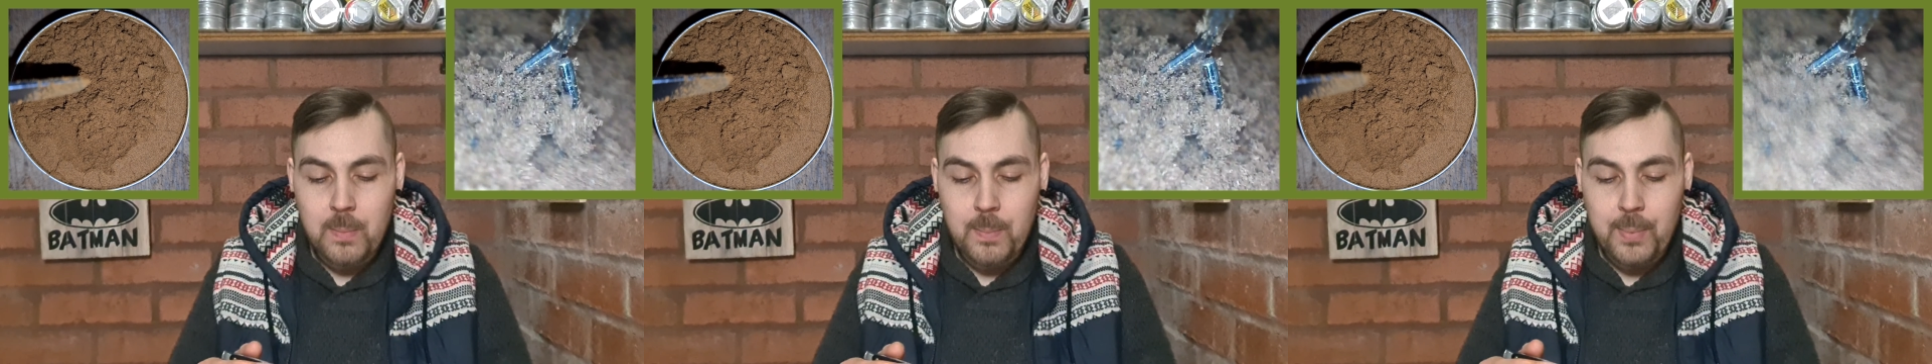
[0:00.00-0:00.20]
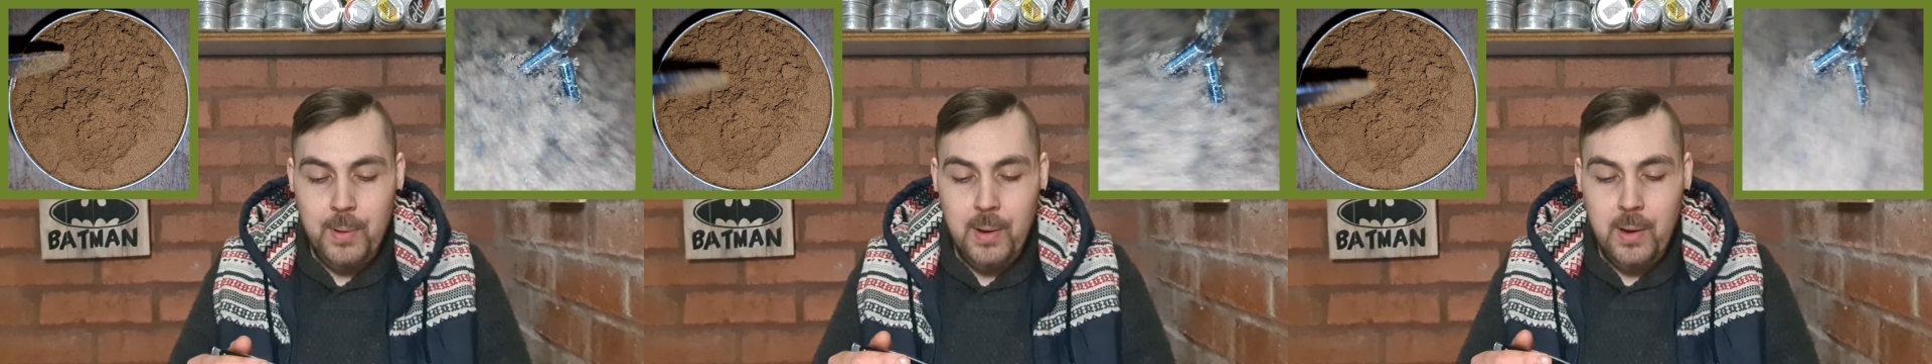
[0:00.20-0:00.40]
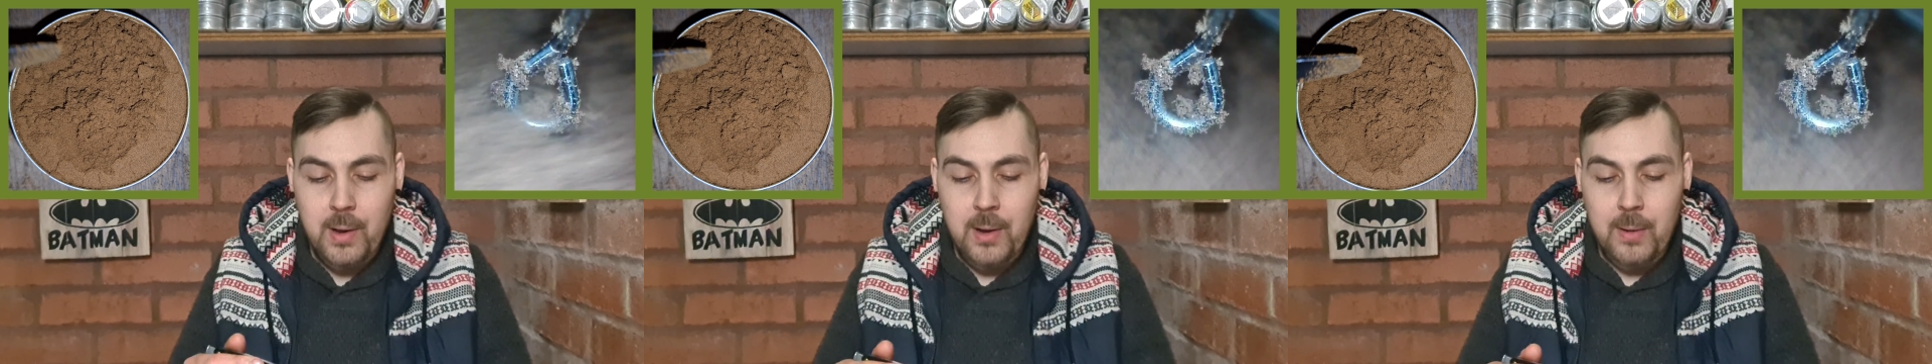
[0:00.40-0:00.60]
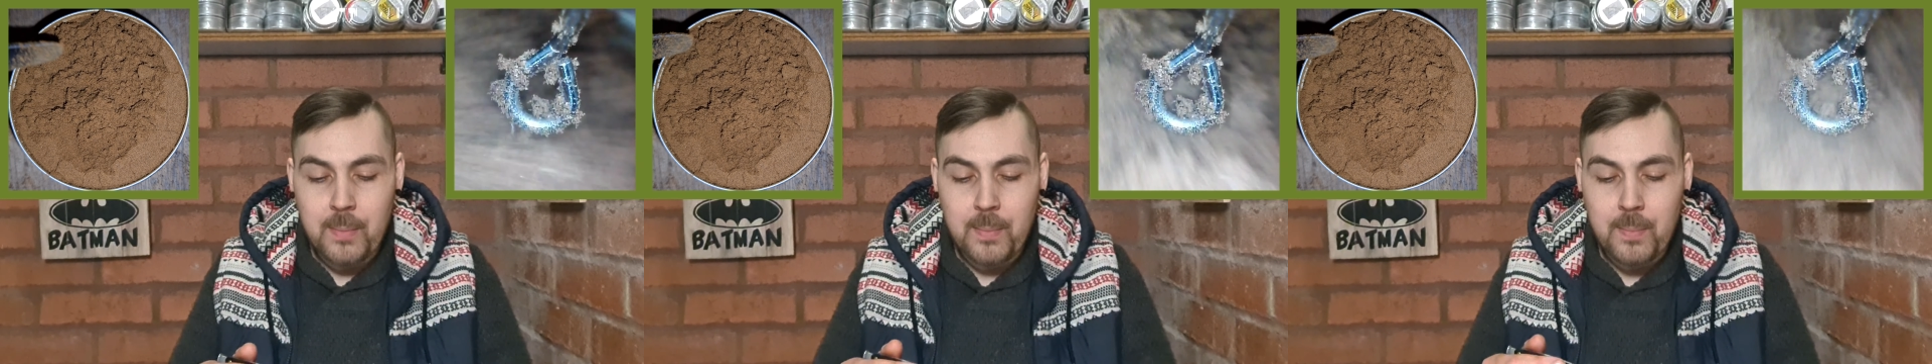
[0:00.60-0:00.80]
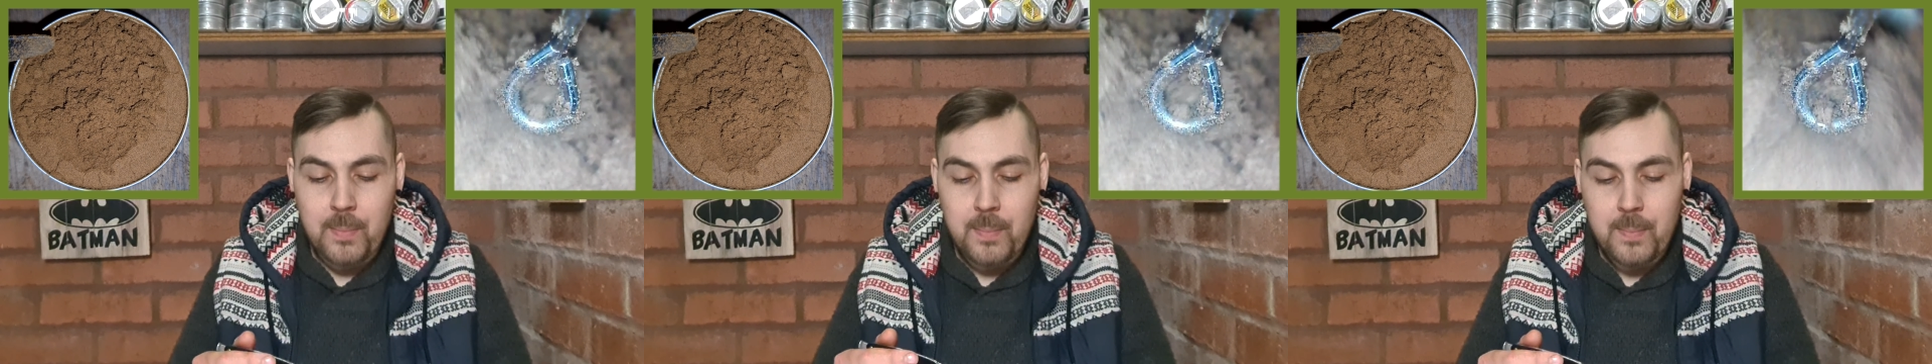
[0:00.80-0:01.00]
But
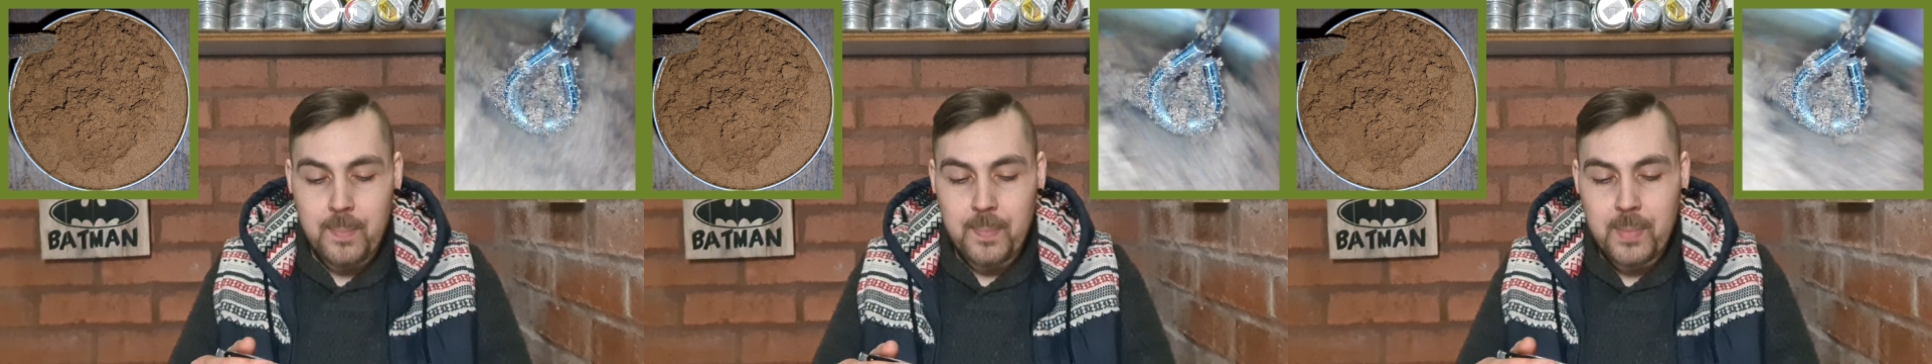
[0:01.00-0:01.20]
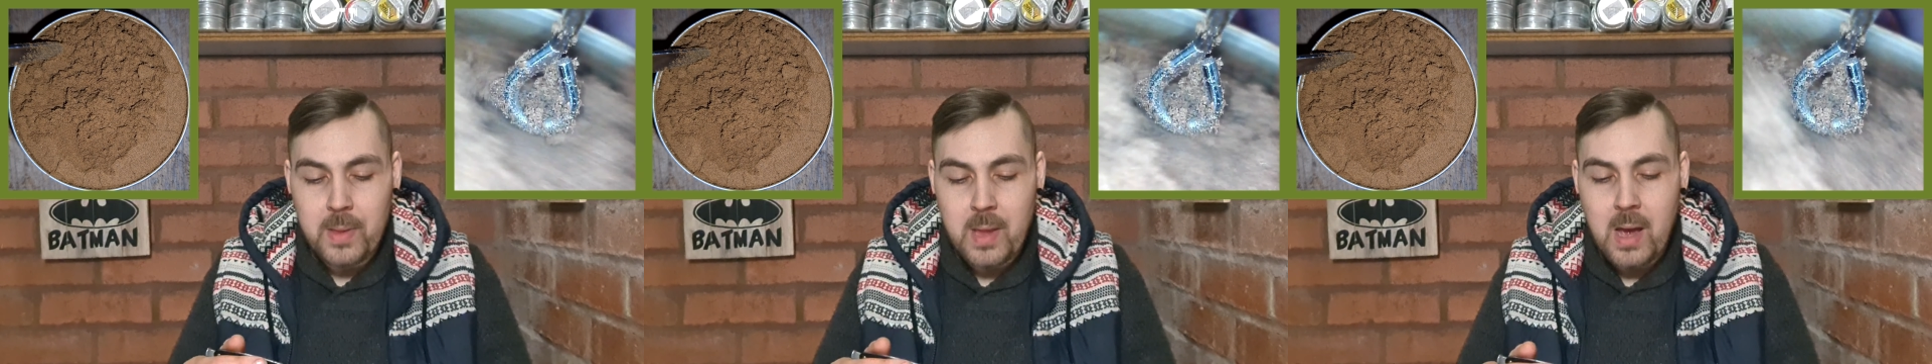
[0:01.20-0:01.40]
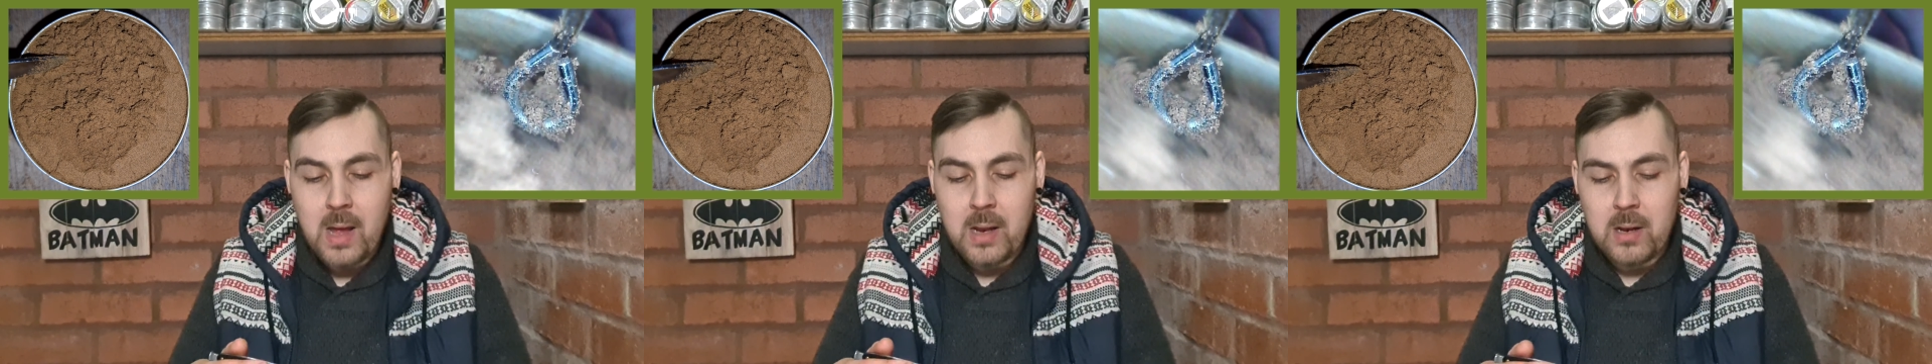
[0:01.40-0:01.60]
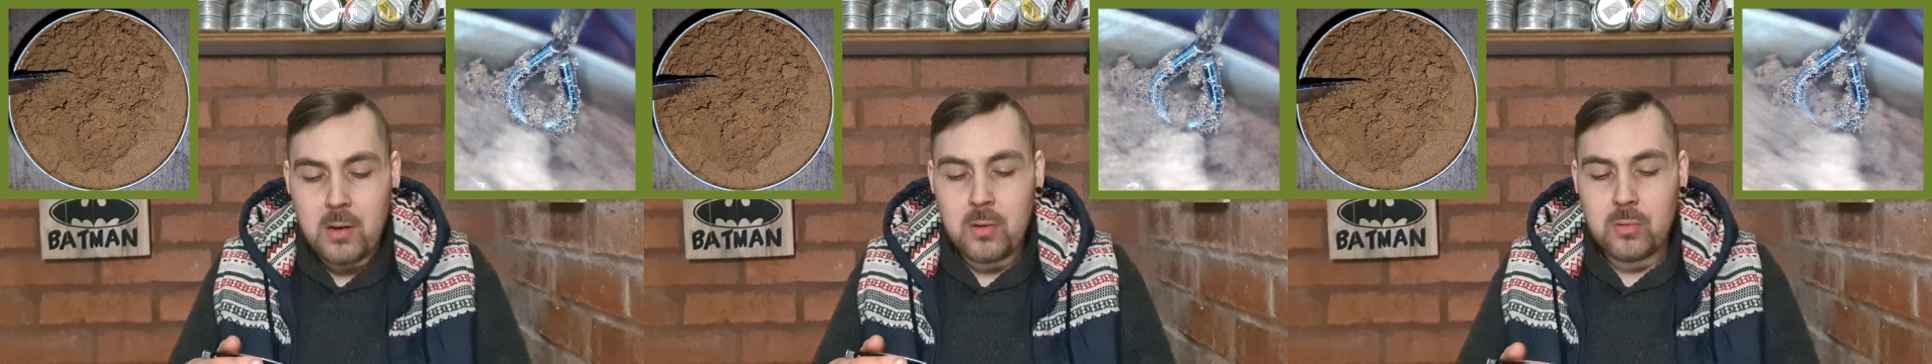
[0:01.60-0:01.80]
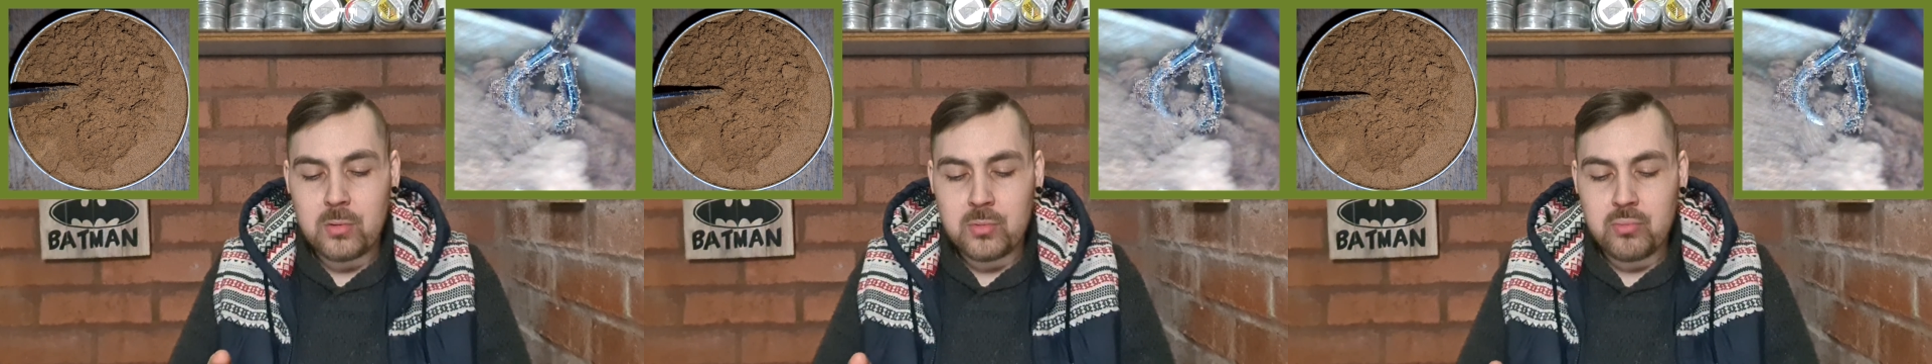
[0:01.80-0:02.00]
no, it
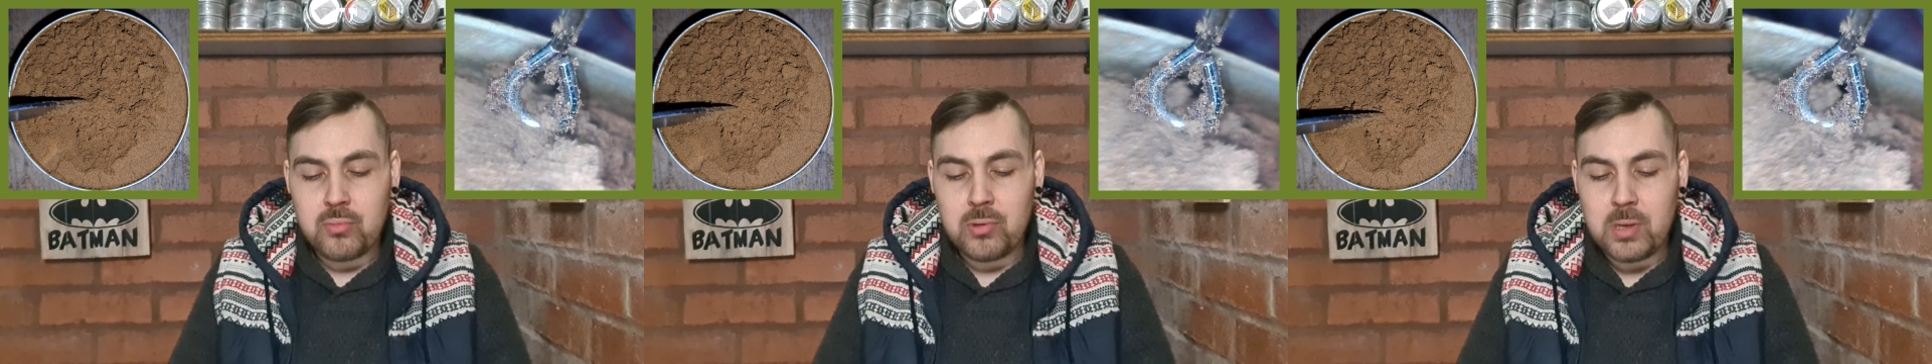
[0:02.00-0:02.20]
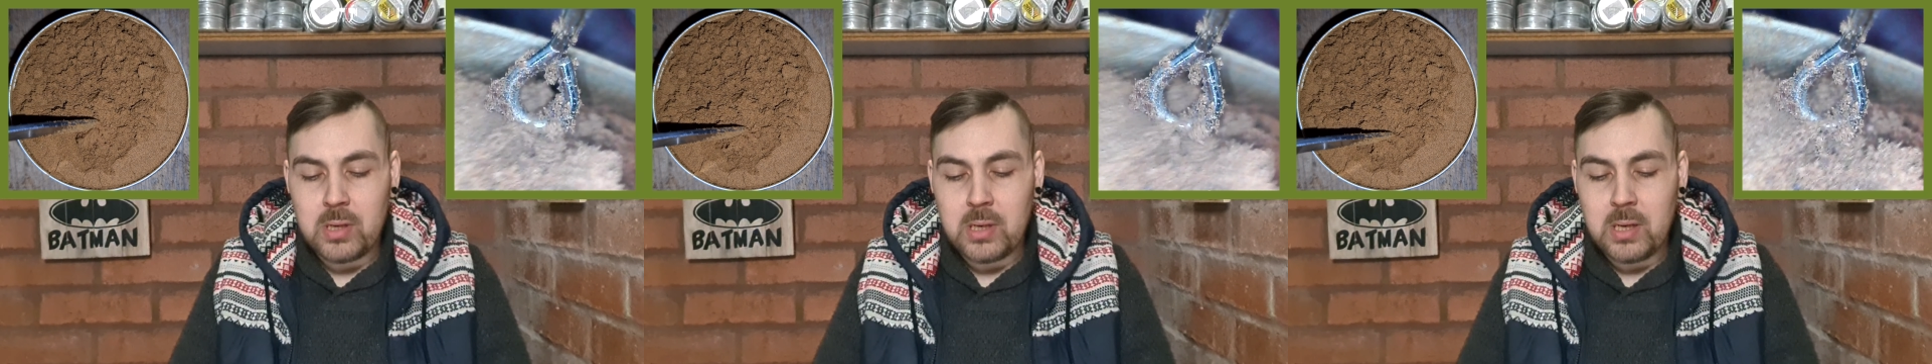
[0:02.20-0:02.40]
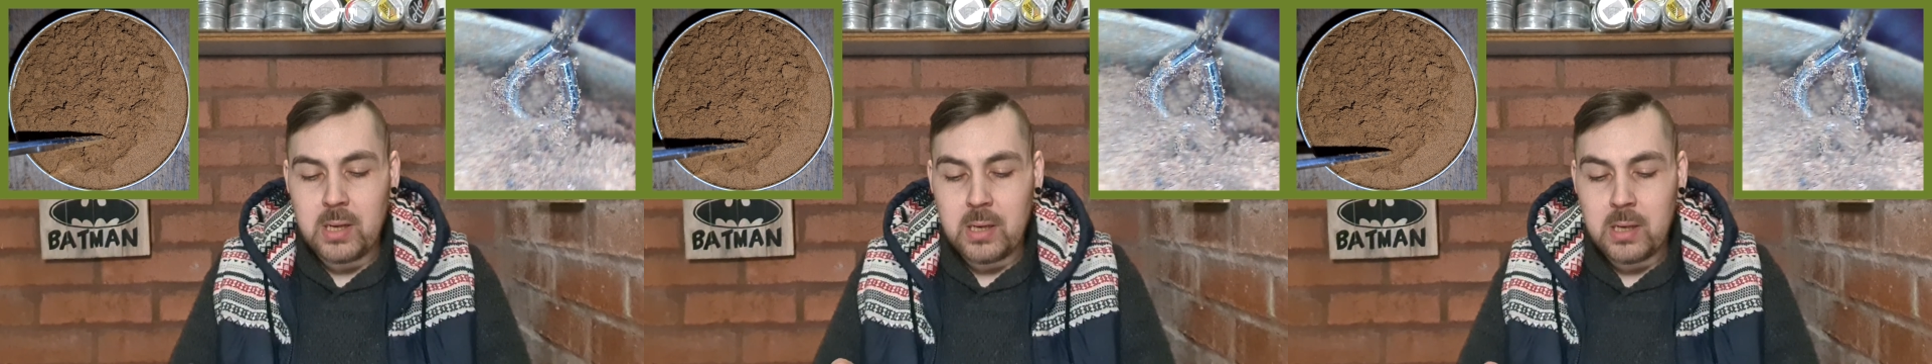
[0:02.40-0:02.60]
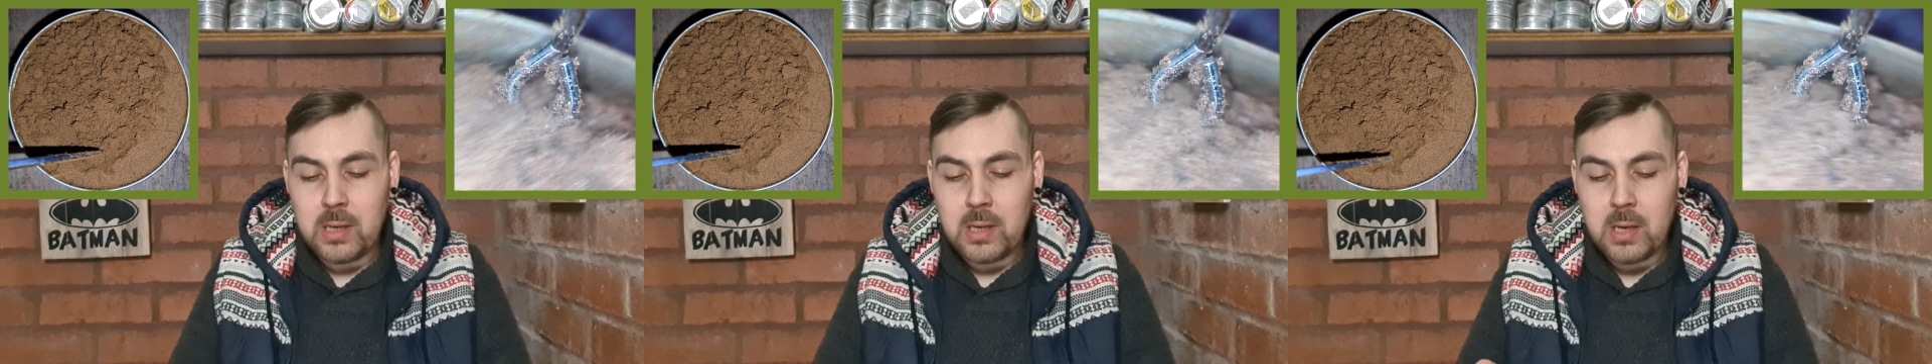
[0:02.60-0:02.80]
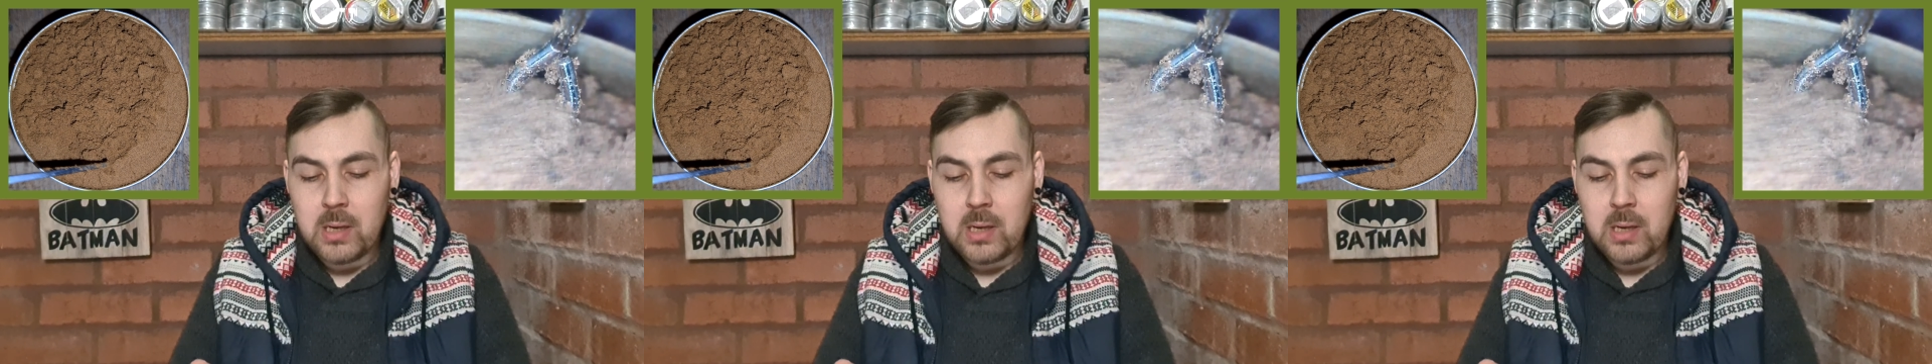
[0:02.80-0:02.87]
looks really,